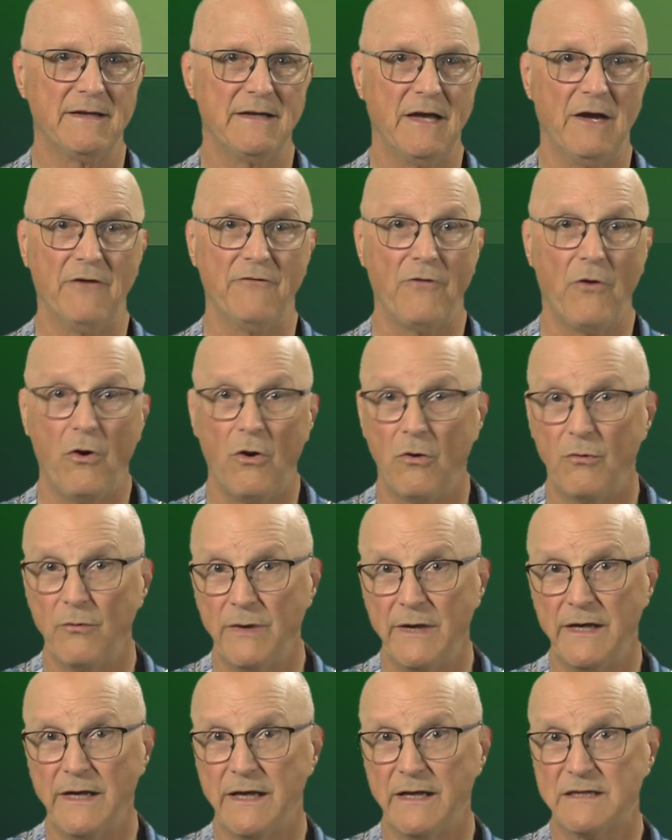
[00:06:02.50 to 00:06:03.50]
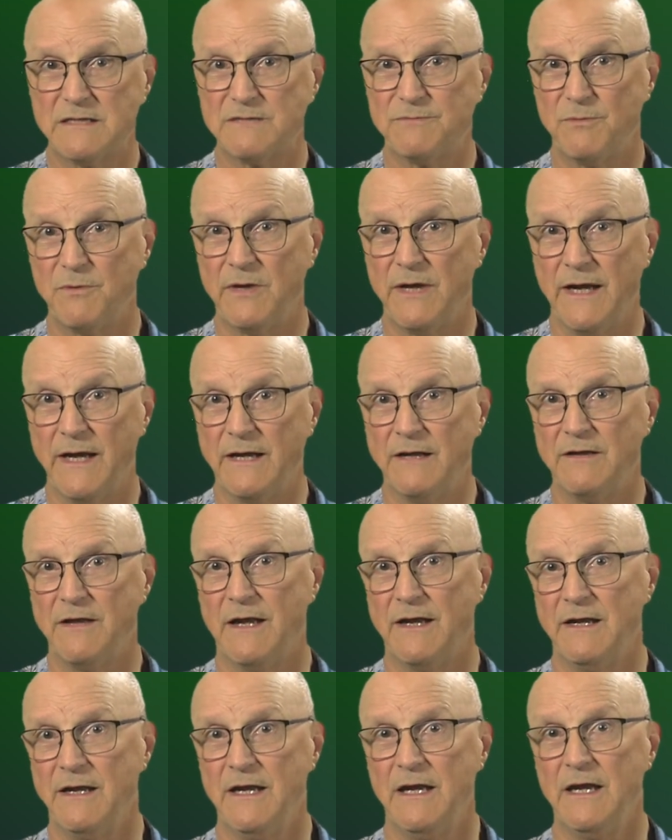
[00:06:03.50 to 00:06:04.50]
Now, I've already explained
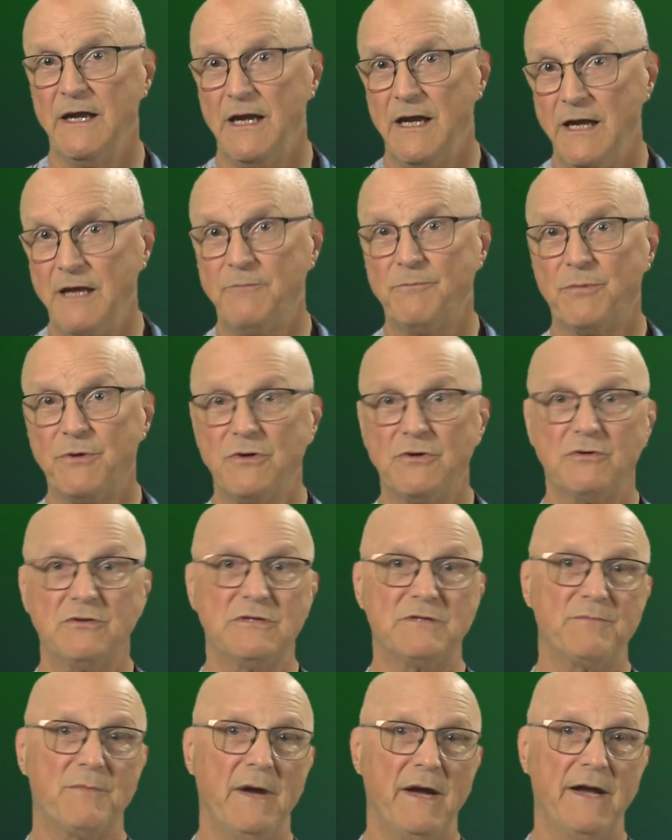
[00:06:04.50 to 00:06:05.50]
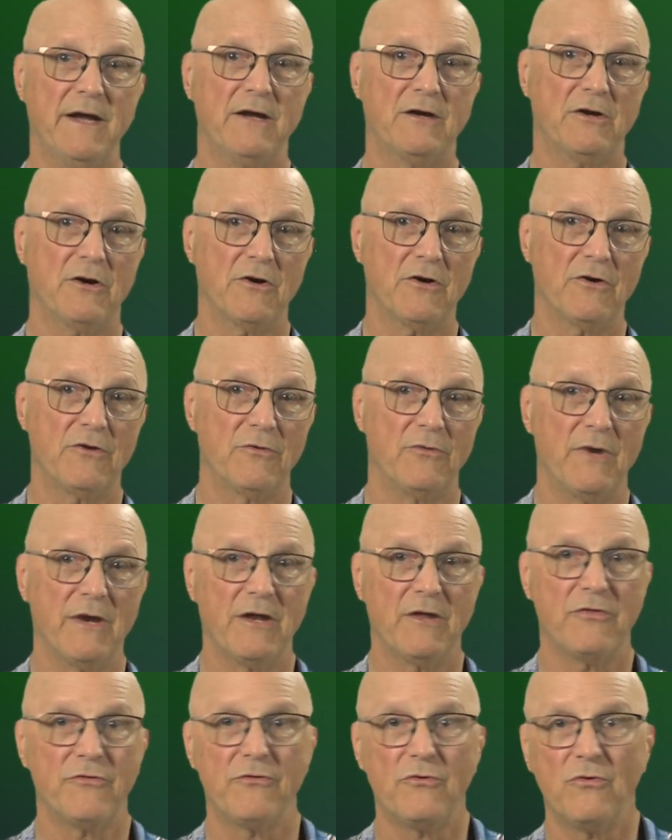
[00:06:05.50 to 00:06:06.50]
that heat produced by a current
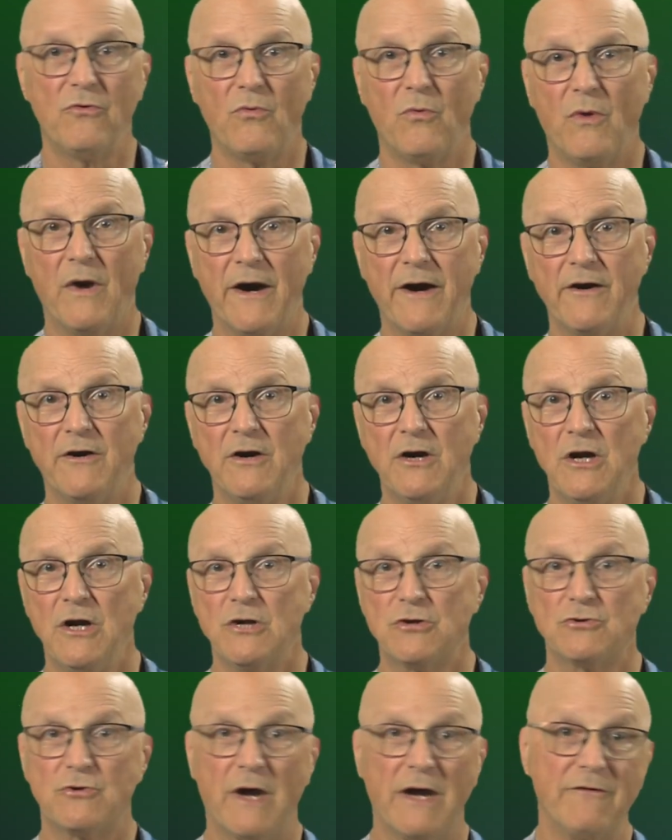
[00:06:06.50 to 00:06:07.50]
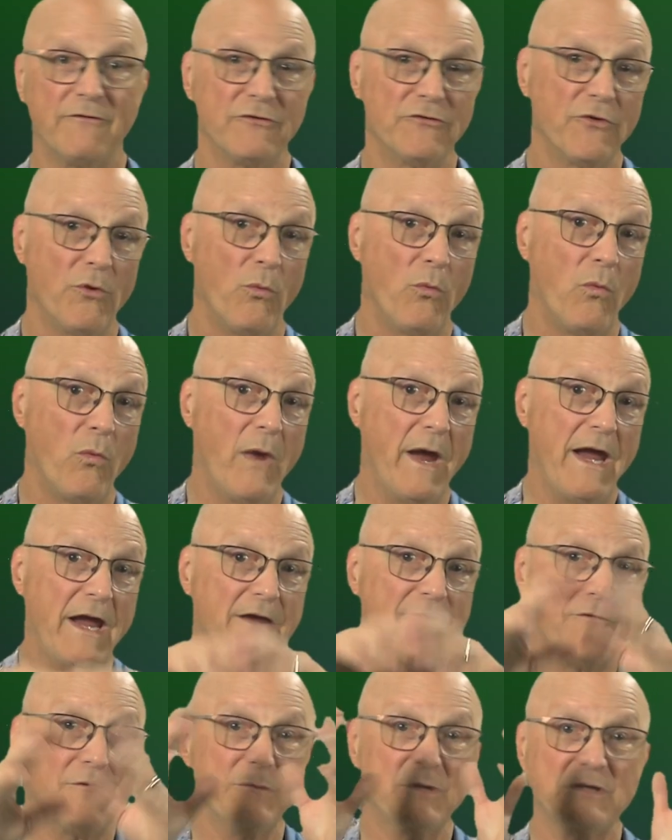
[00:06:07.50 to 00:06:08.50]
running through a wire travels
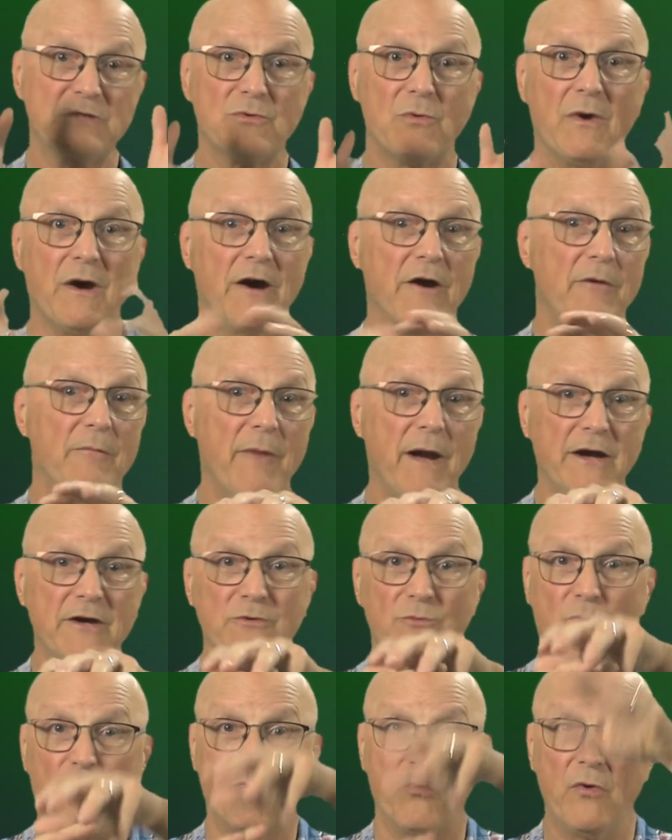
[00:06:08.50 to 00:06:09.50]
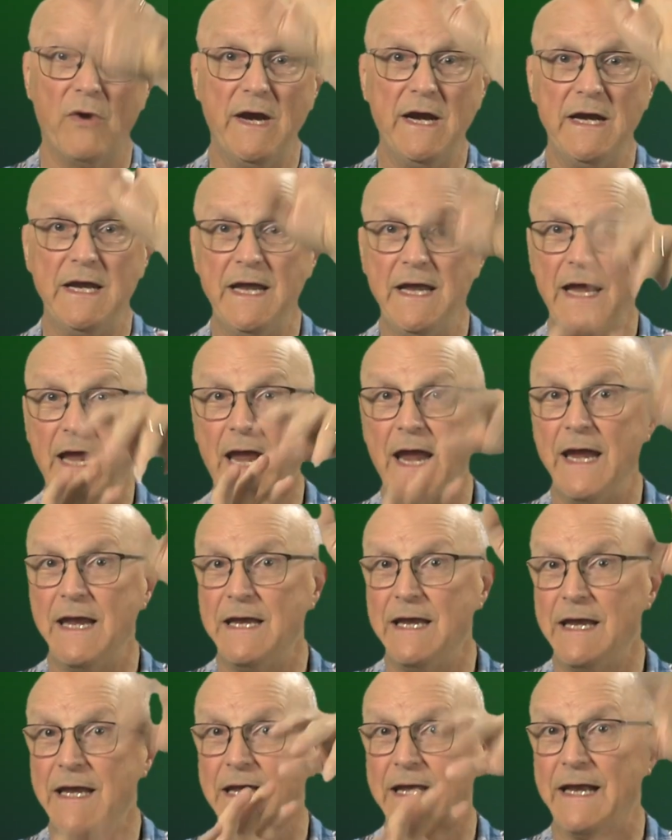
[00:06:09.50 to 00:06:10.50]
away from this wire by
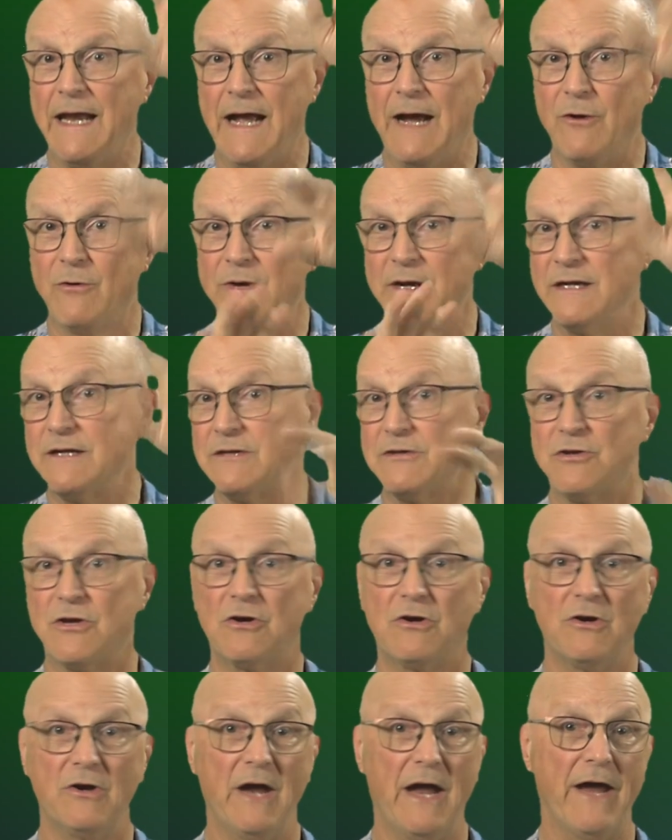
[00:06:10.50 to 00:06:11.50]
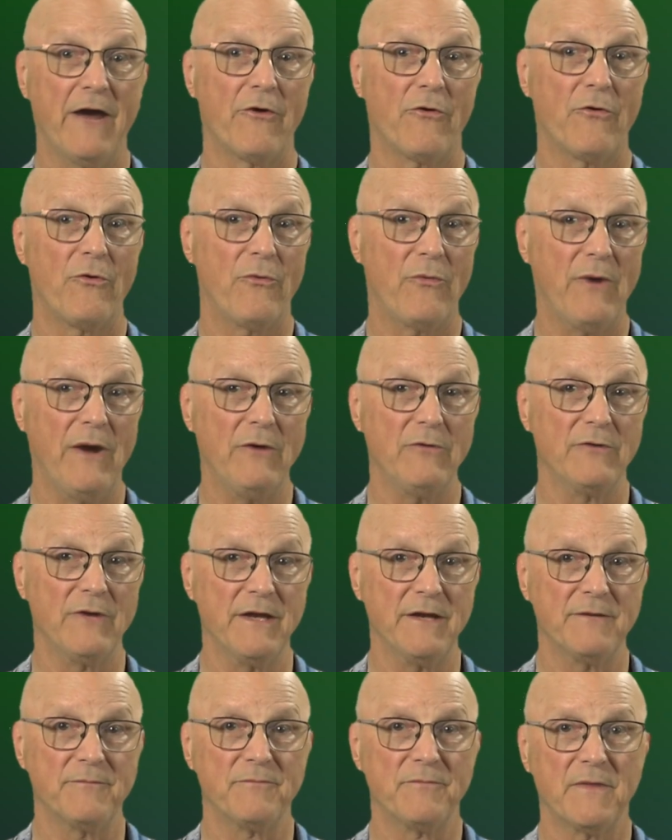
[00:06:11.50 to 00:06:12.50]
radiating it out into the air
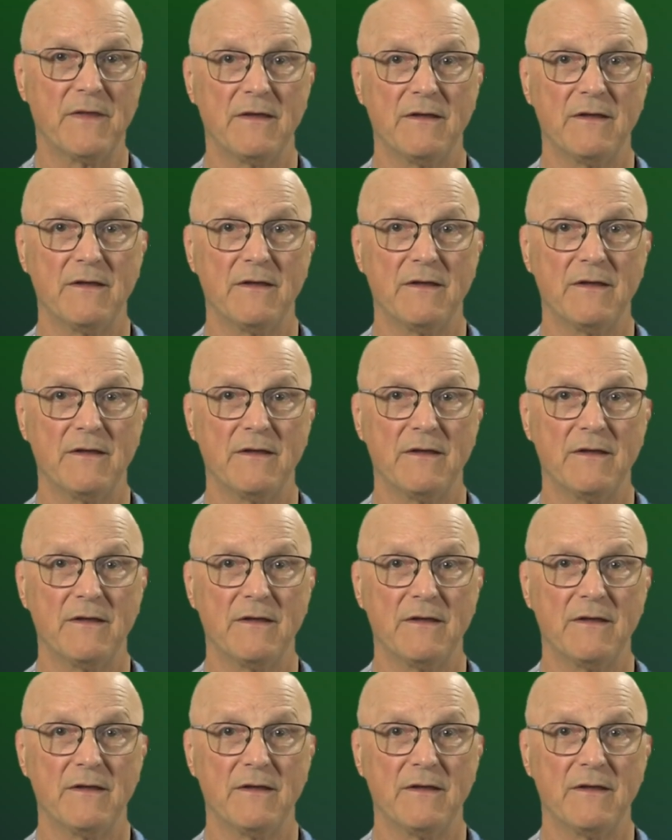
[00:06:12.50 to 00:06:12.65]
around it.